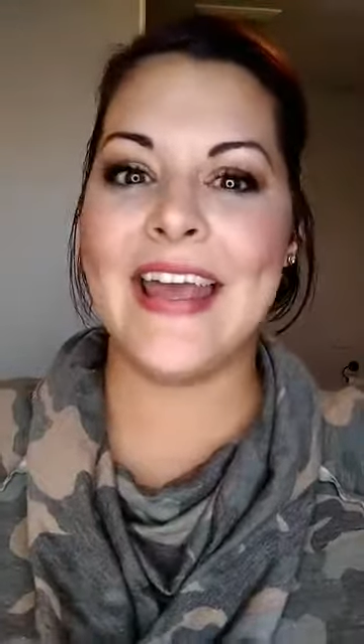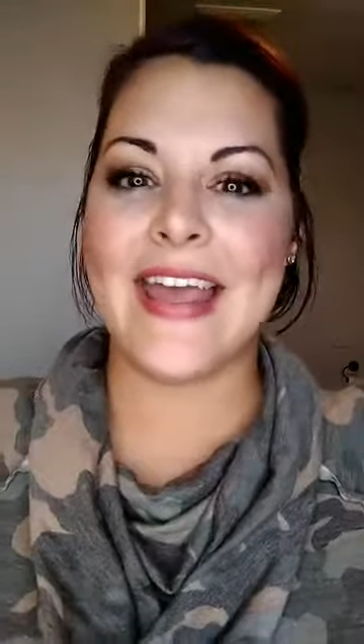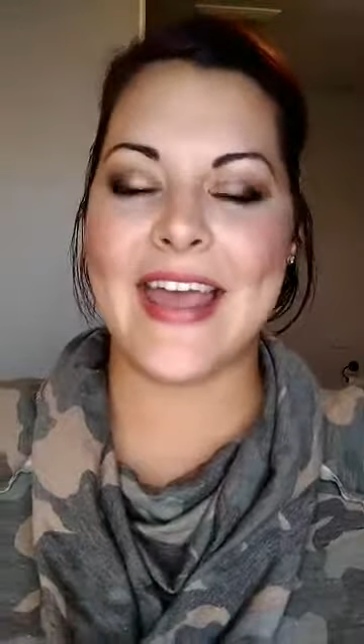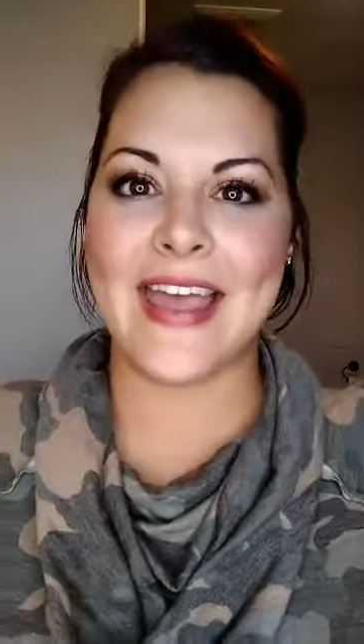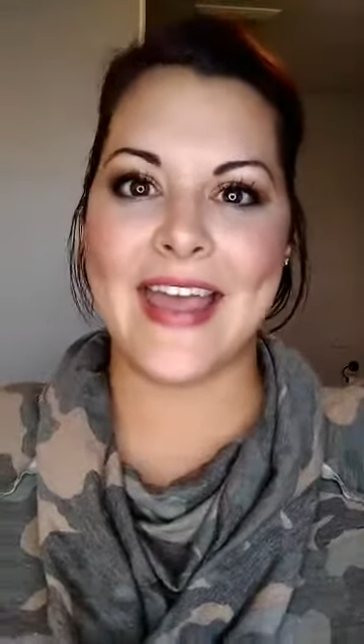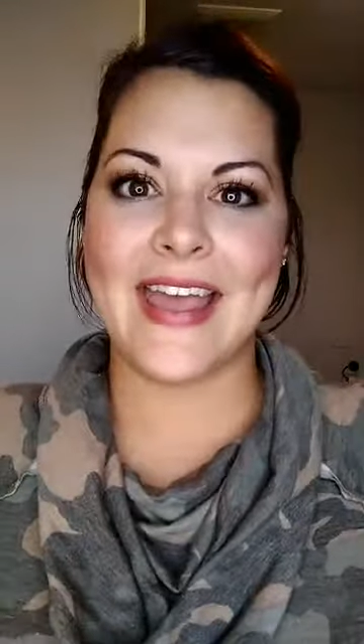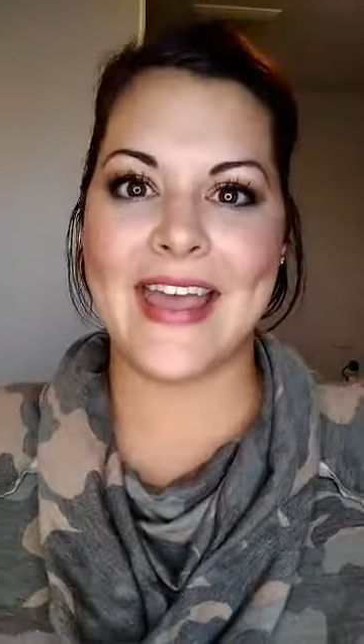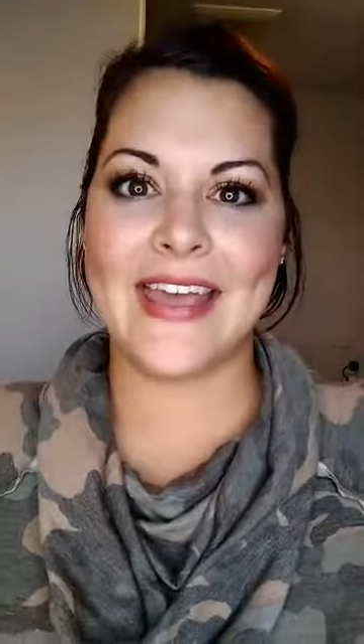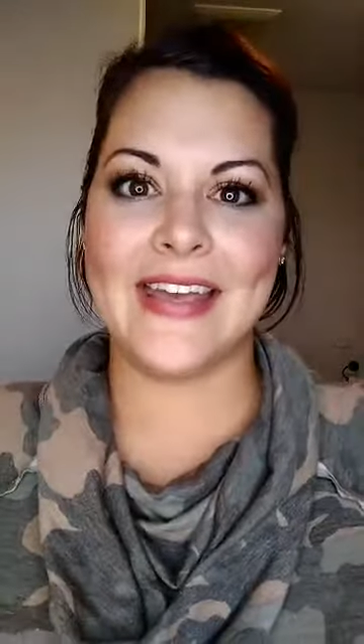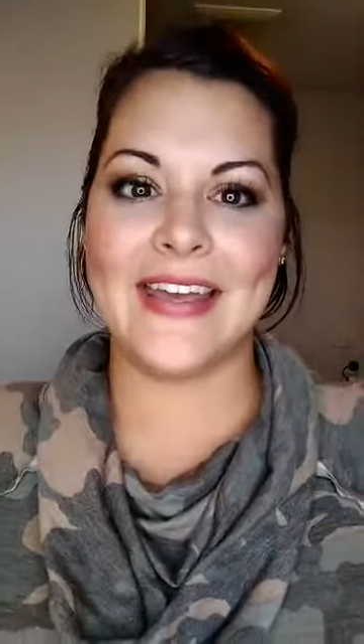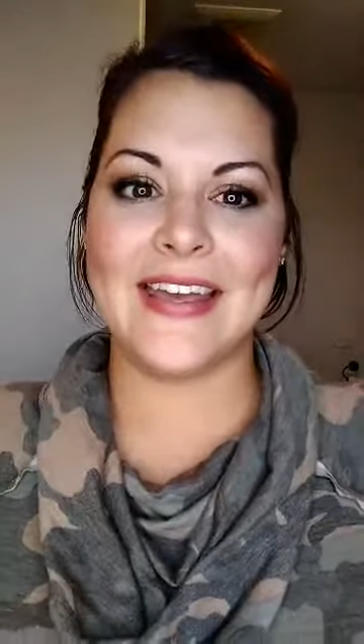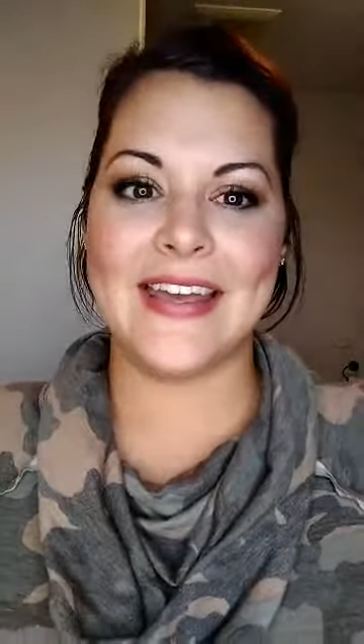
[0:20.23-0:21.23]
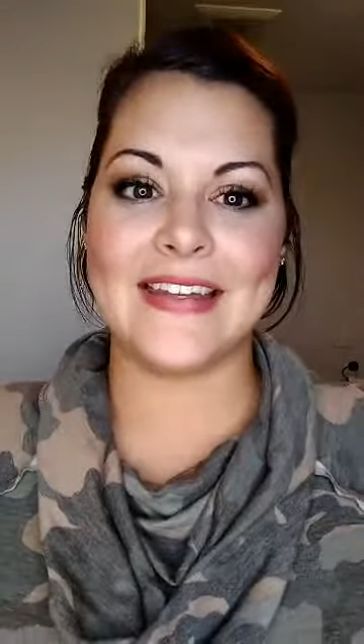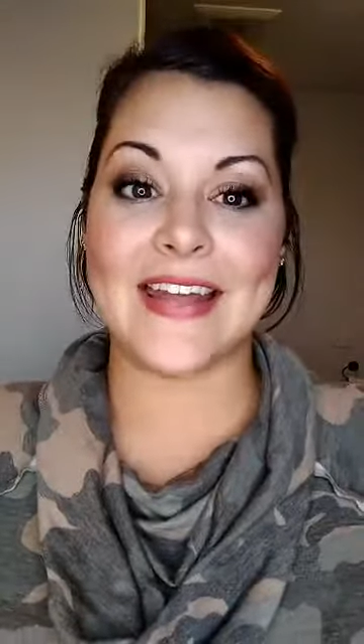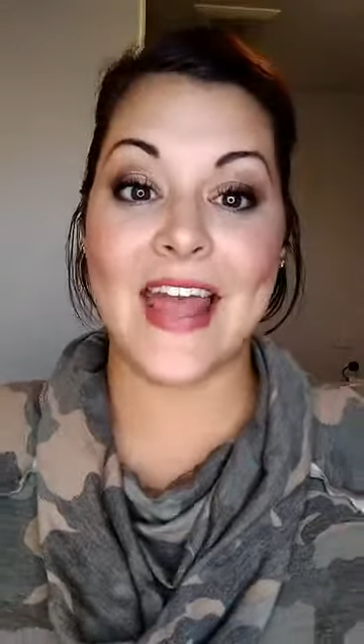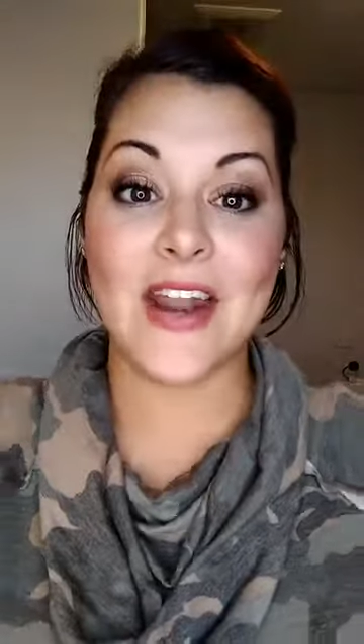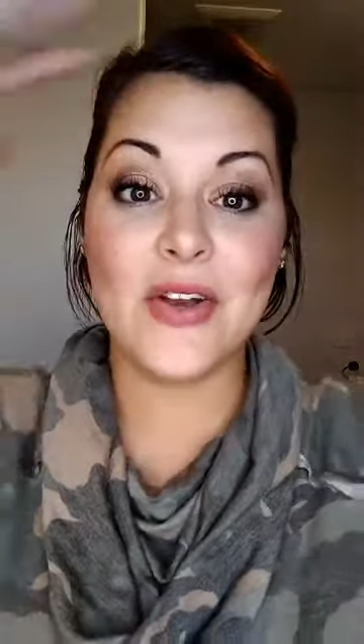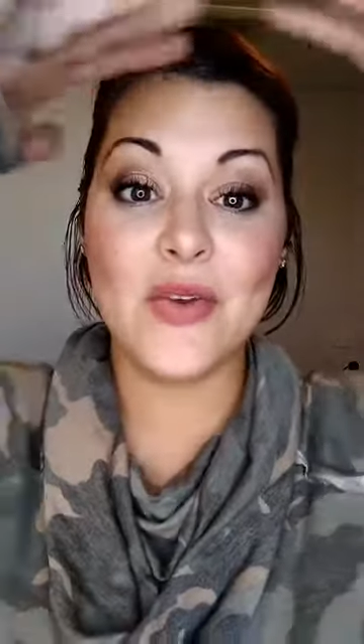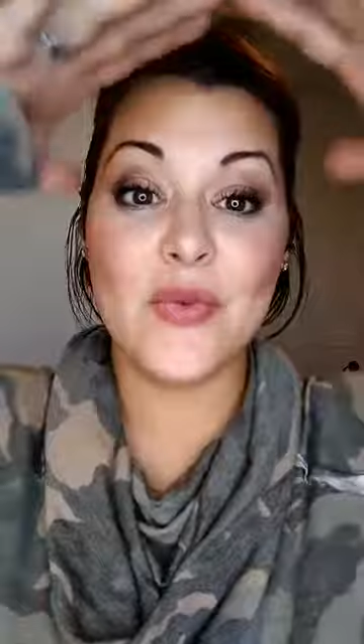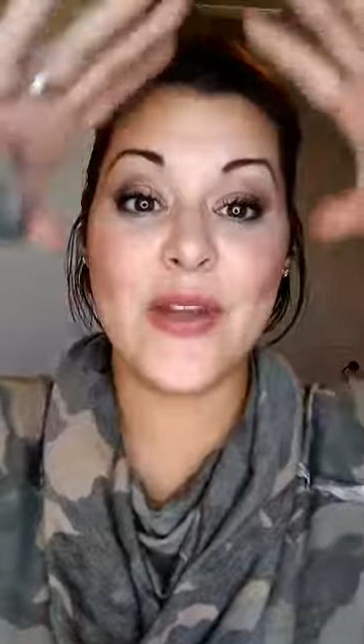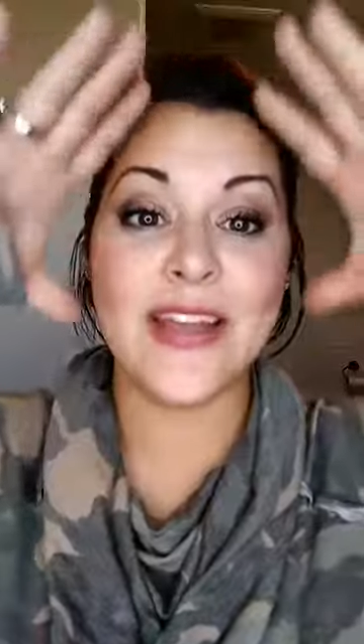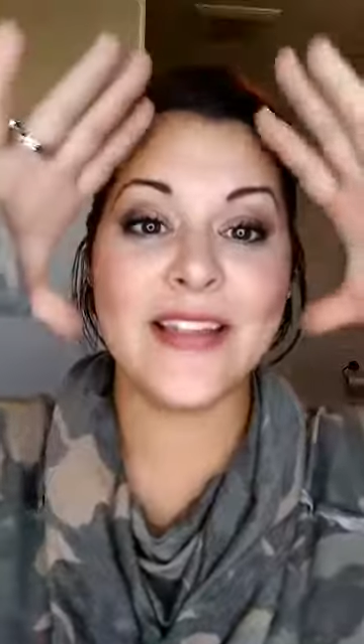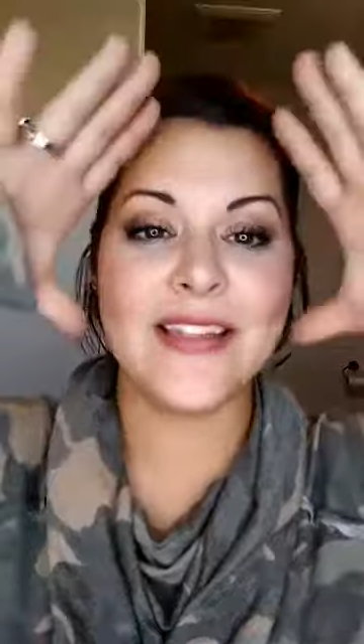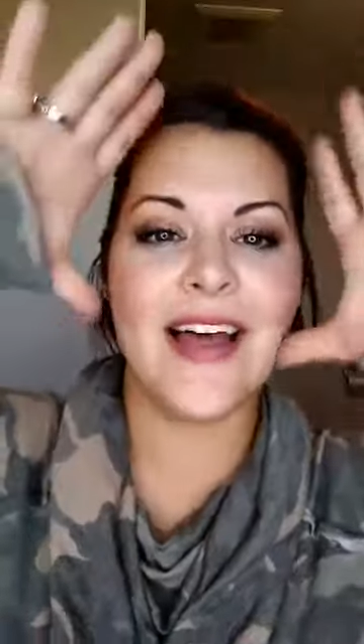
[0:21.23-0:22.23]
and I got a new
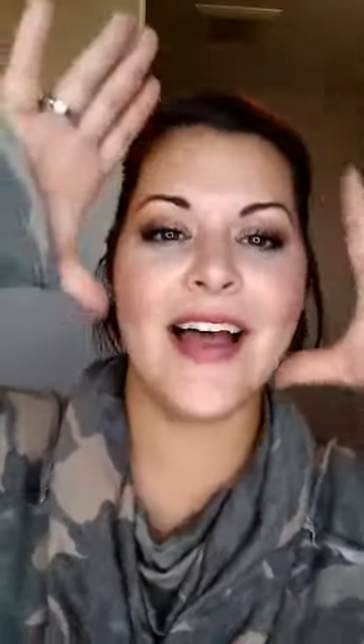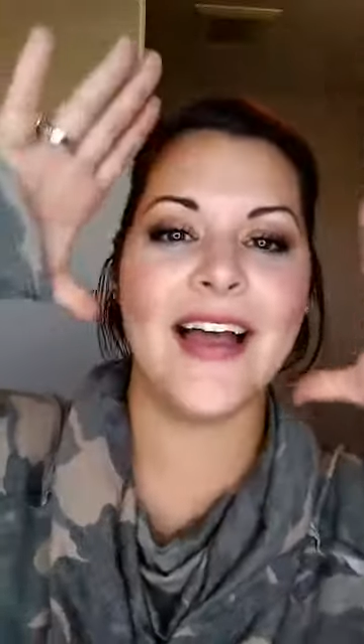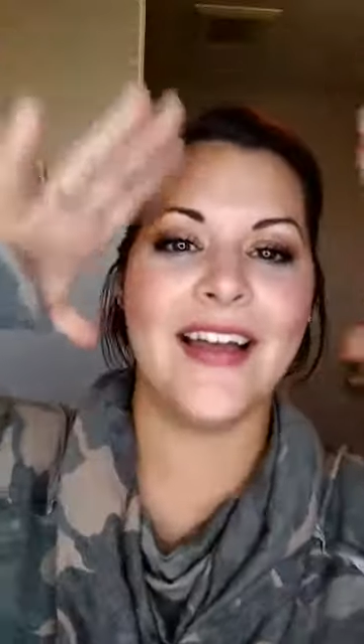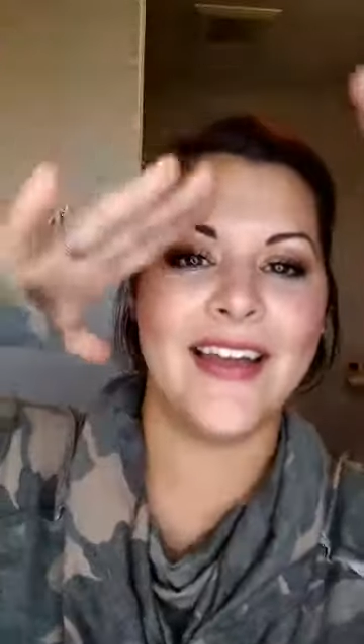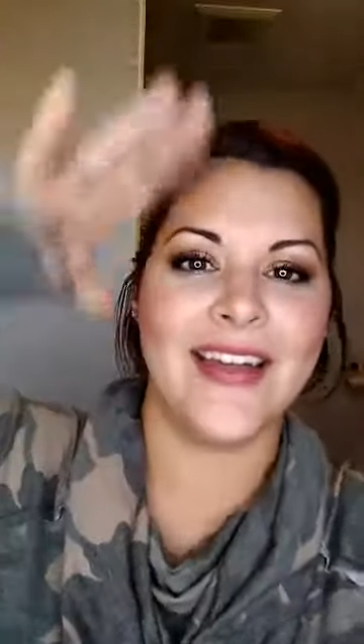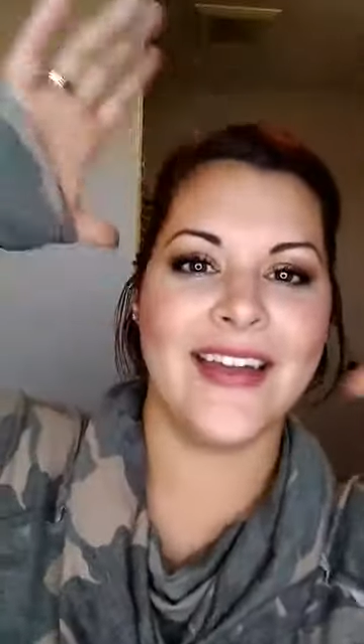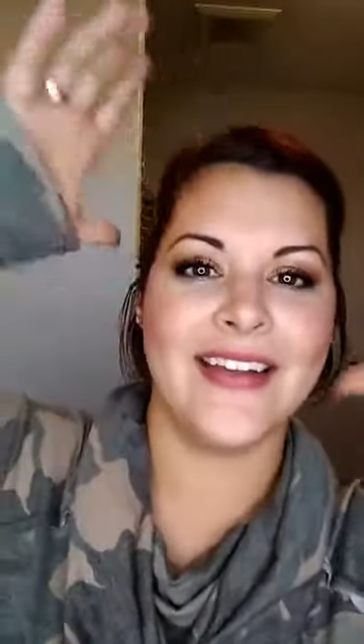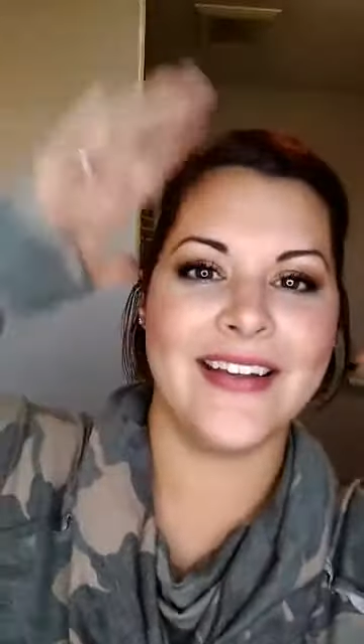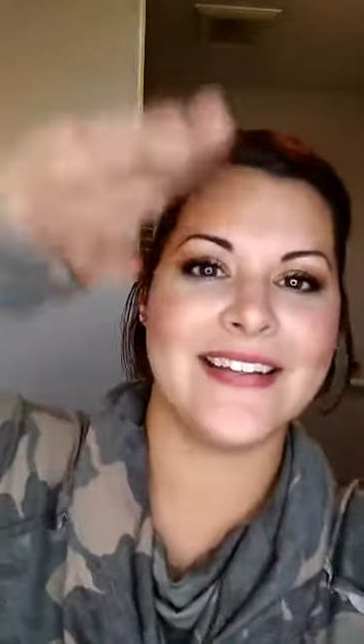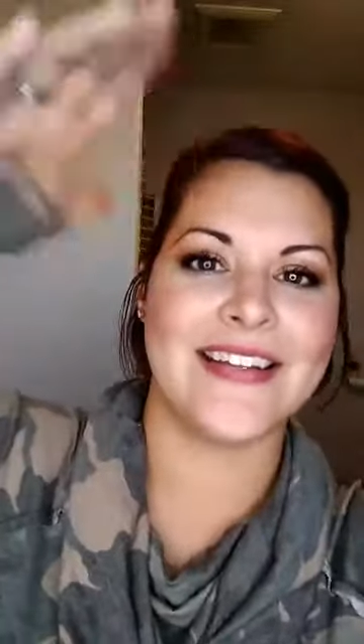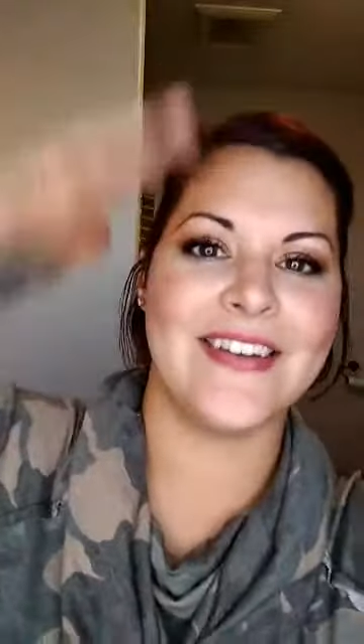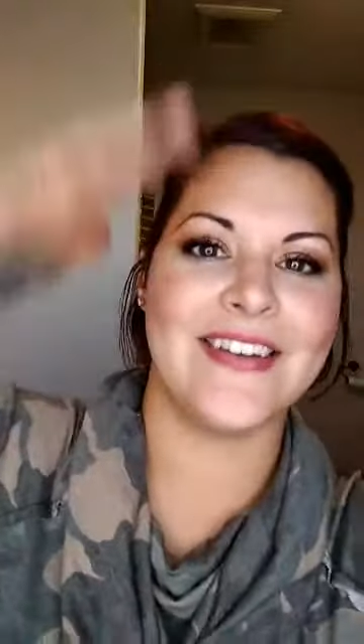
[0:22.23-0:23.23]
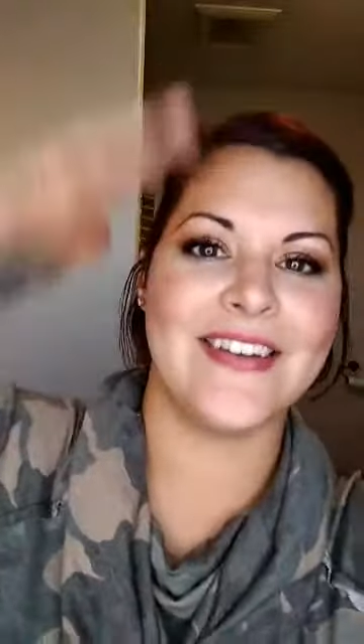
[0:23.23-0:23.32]
ring light. I don't know